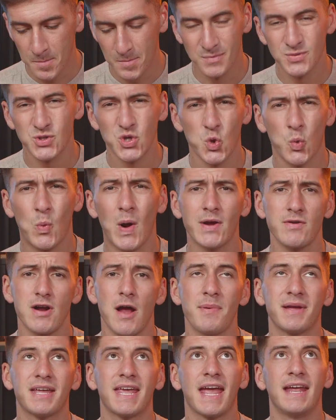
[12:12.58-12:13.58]
So the White
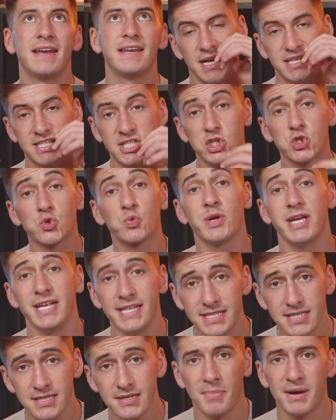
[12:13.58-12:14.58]
Rabbit candy, it's
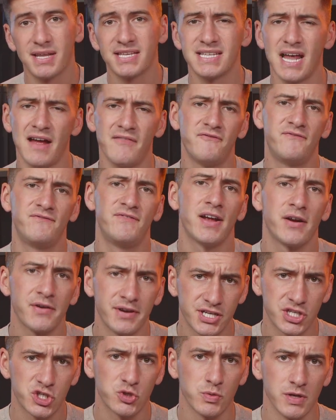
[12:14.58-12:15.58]
sweet, but it's not very
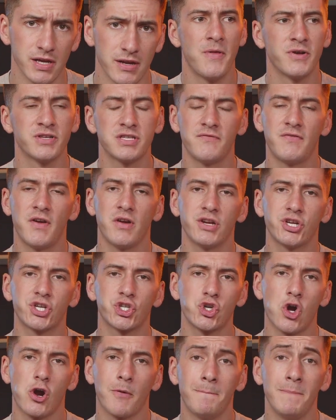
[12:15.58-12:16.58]
sweet. There's a very
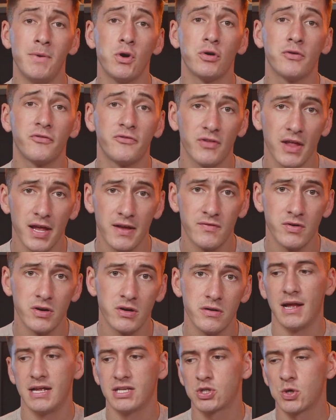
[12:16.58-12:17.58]
strong milk flavor,
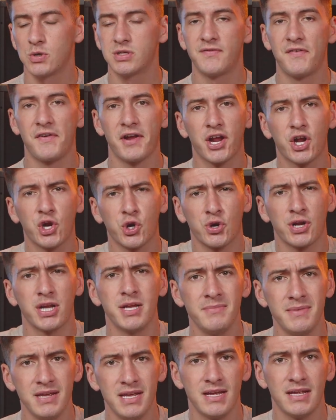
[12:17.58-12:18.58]
and so it's very
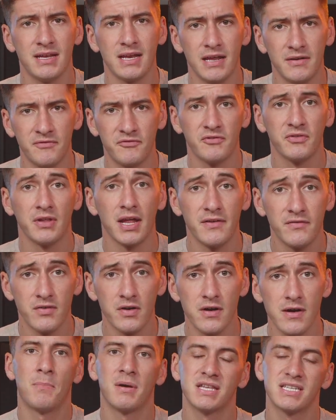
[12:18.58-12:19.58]
creamy in
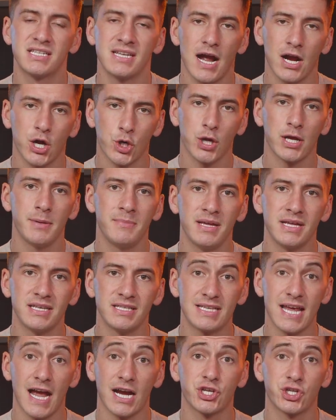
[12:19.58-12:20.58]
flavor, but it's not creamy
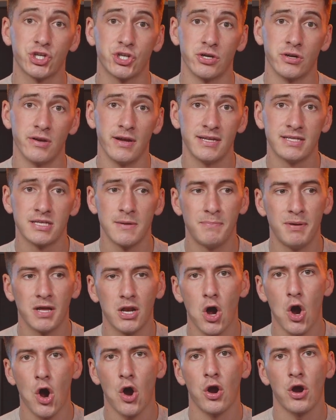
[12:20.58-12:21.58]
in texture. It's a bit
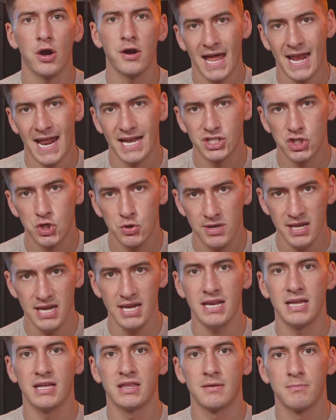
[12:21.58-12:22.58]
hard, and as you
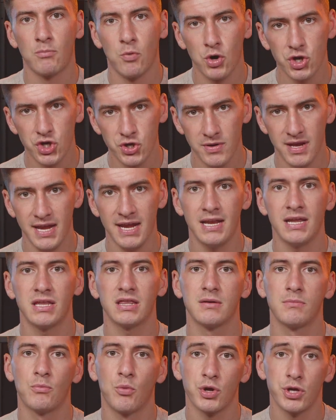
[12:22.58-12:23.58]
eat it, the more you eat it,
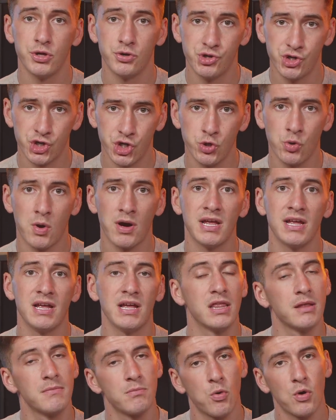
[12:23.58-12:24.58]
the more you chew on it,
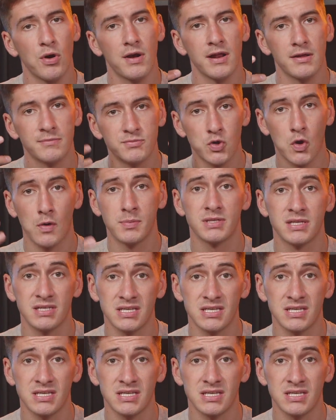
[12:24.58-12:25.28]
and the more it absorbs the